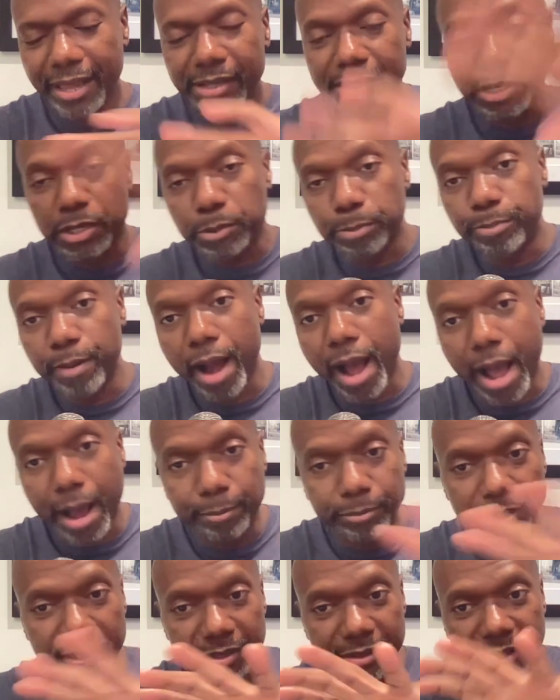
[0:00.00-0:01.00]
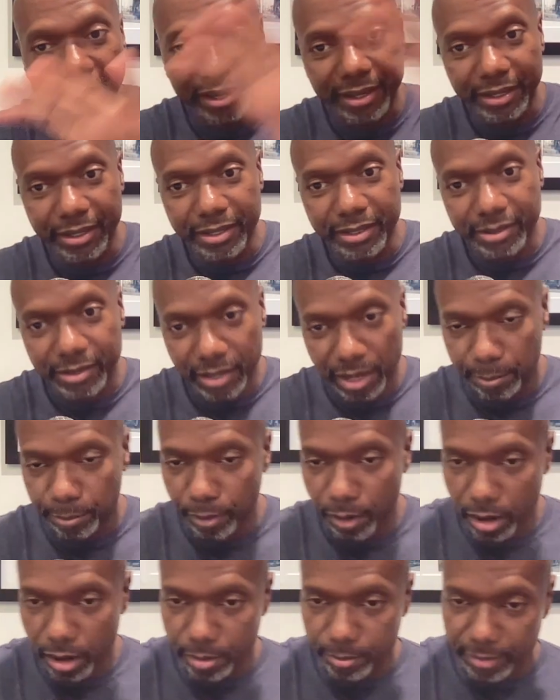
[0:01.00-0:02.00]
just bombed this lady's
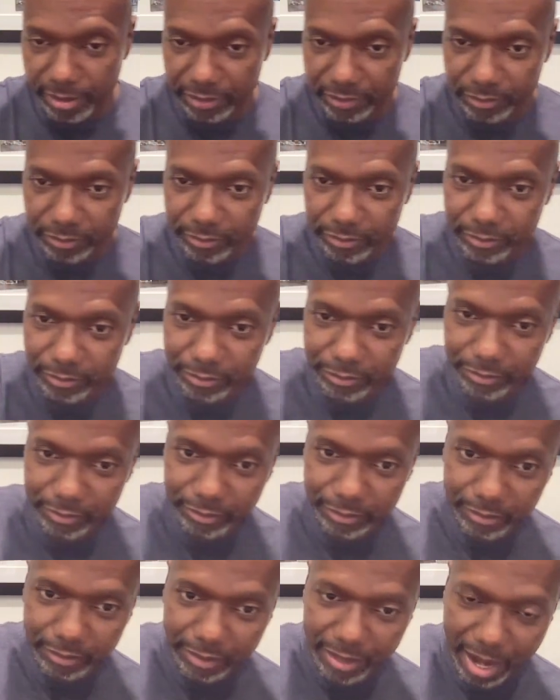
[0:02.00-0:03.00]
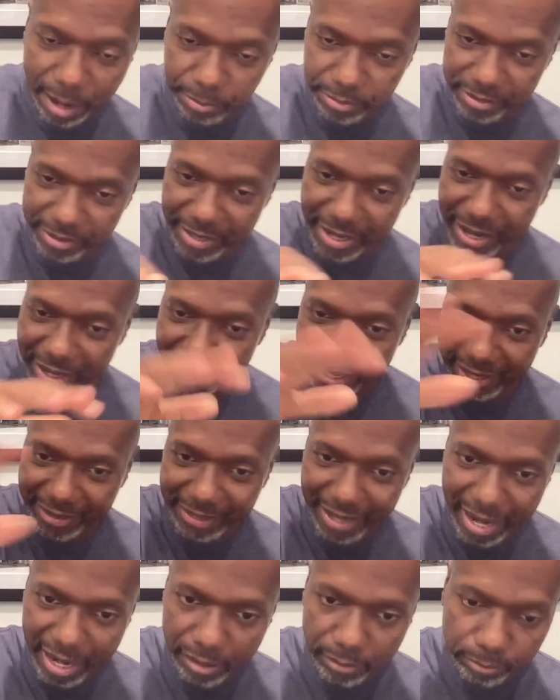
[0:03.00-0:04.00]
apartment. I was in LA
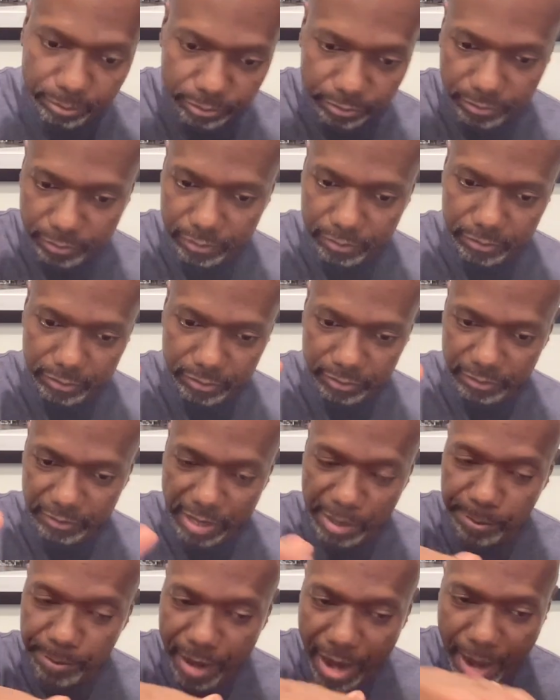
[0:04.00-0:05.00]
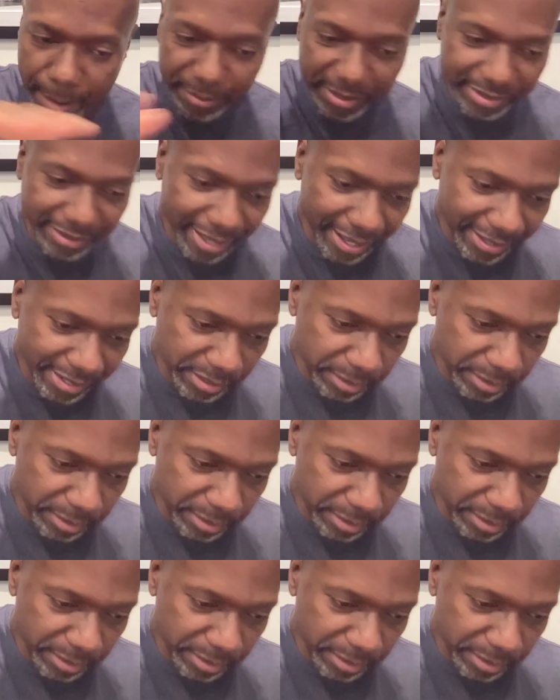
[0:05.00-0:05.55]
now. They bombed this lady's